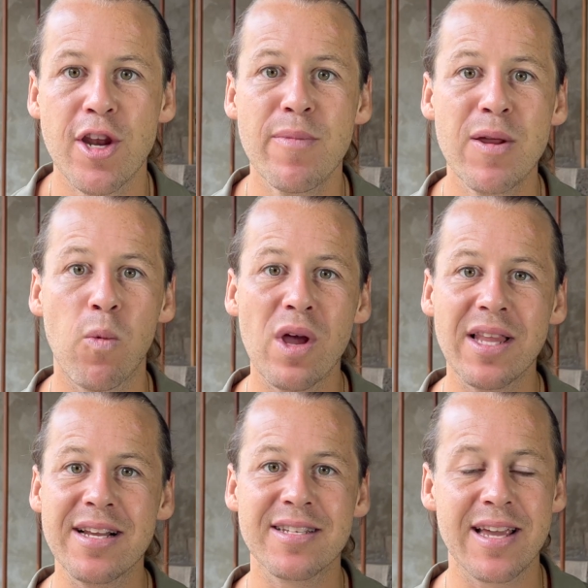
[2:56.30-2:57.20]
need to be
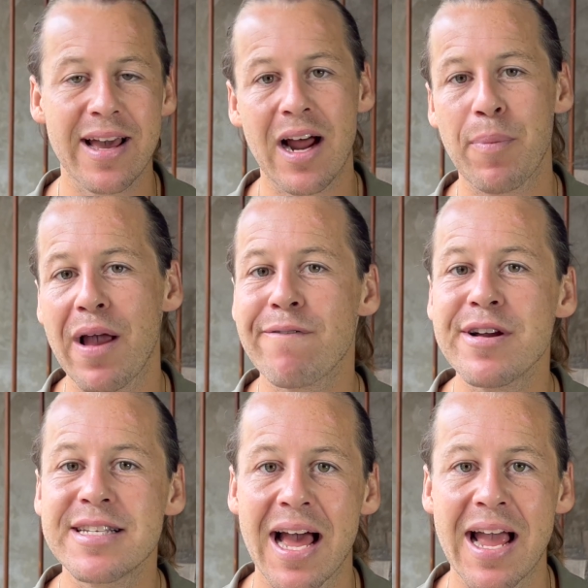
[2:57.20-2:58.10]
willing to get up
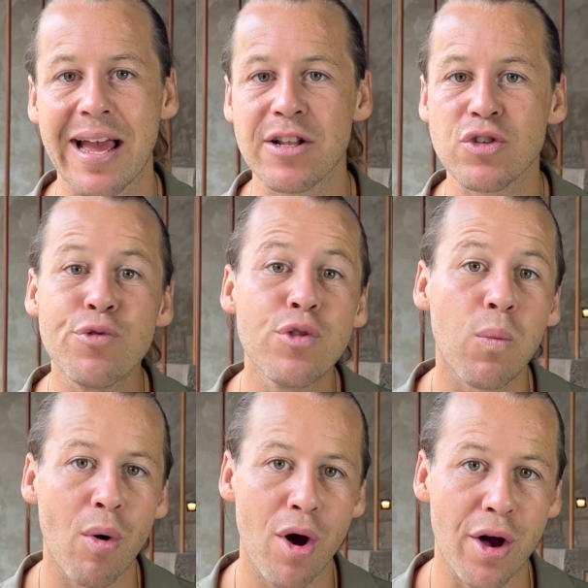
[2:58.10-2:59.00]
every day and do the
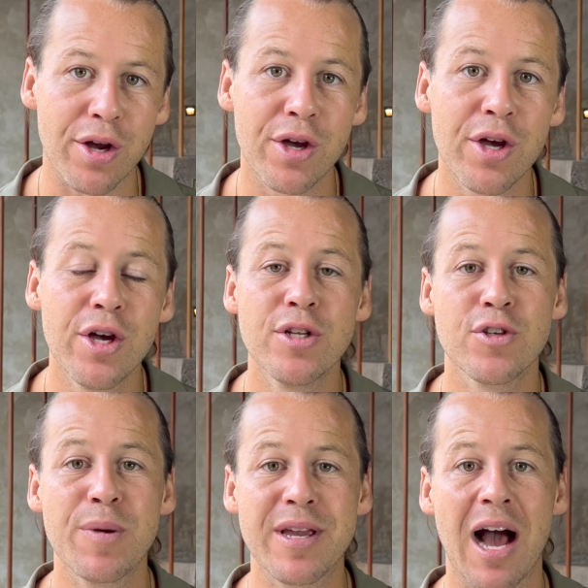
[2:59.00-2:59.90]
work.
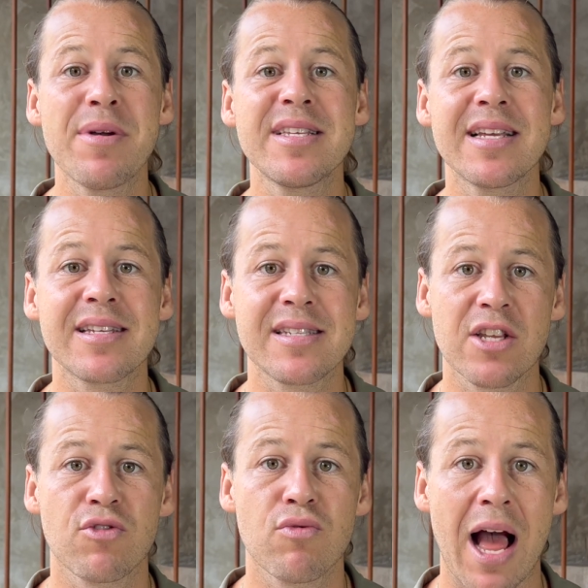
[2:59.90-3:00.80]
To become a
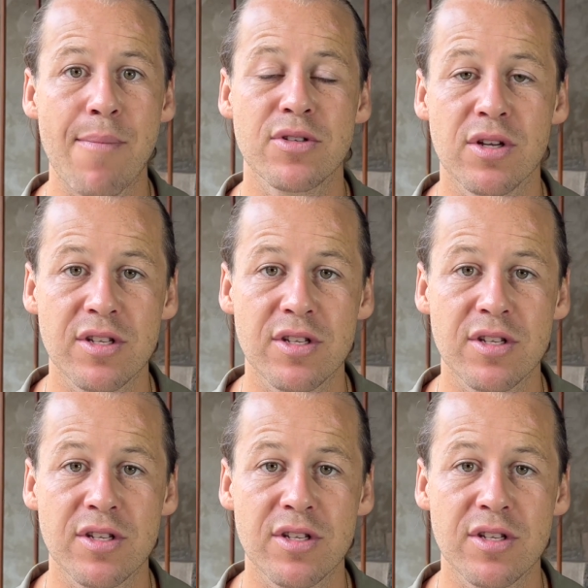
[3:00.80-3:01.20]
successful Amazon